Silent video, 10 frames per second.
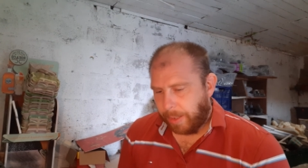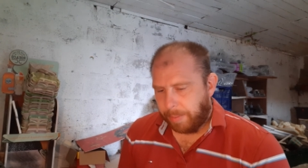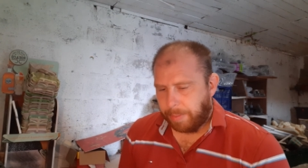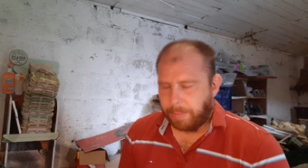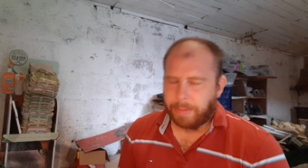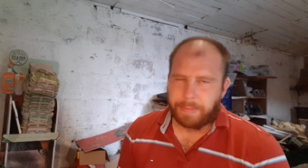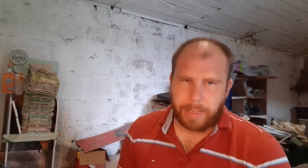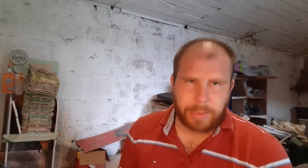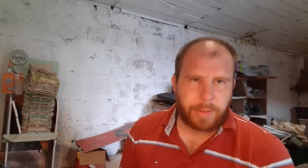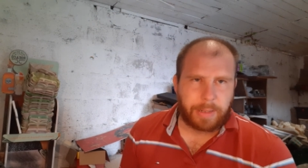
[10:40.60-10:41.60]
But one thing
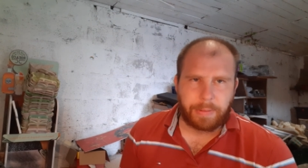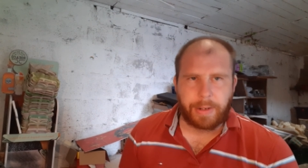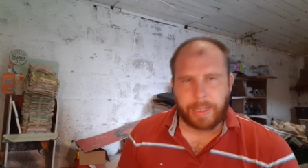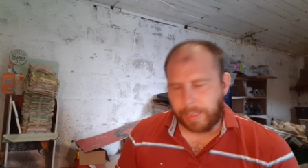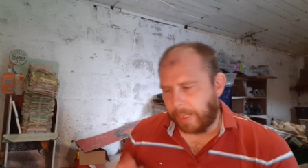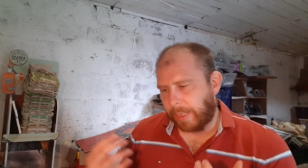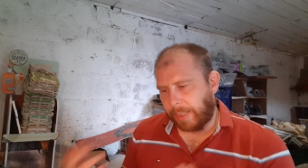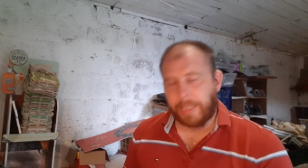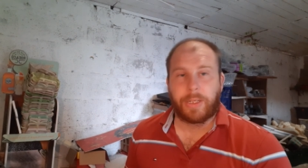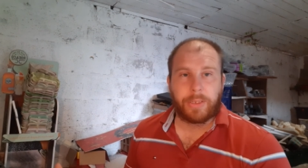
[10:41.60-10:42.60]
led to another, and I
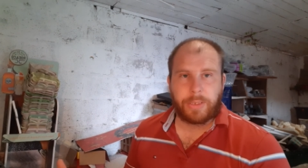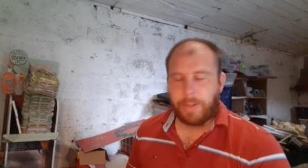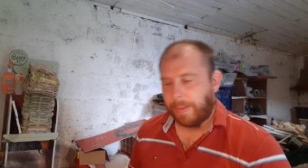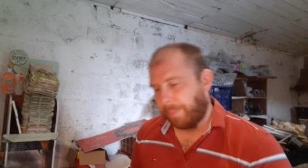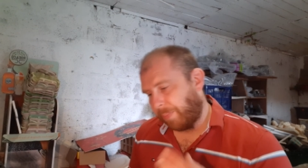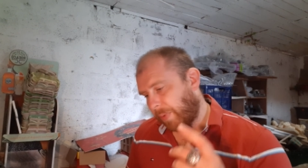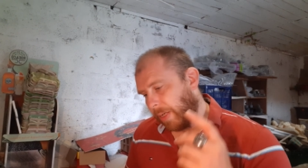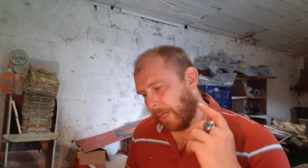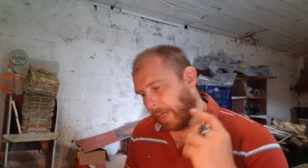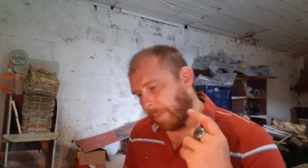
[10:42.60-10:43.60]
didn't get a chance to do it.
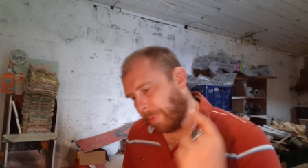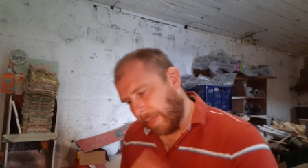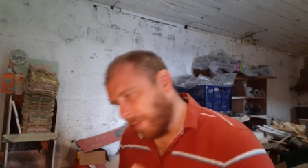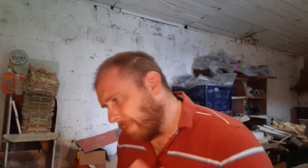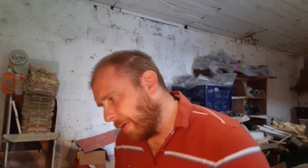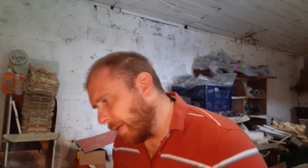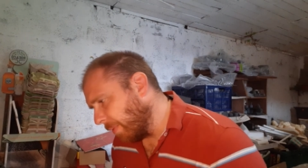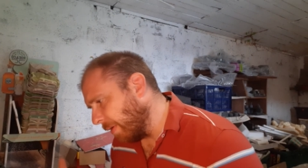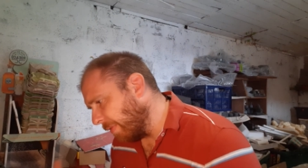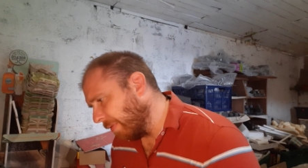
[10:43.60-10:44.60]
But the other thing
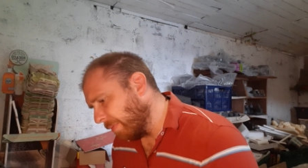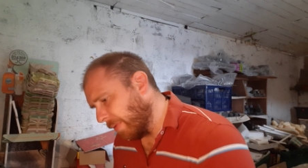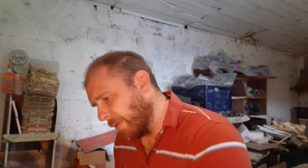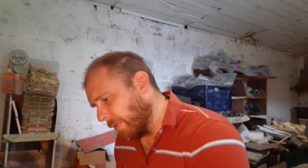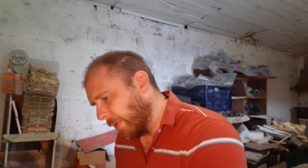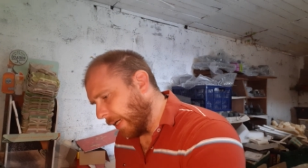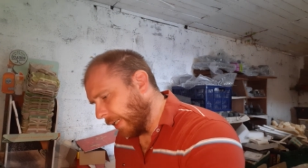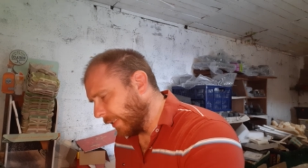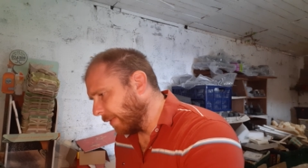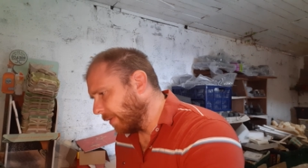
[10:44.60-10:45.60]
with the 40k
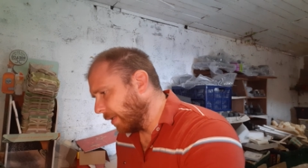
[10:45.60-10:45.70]
stuff, that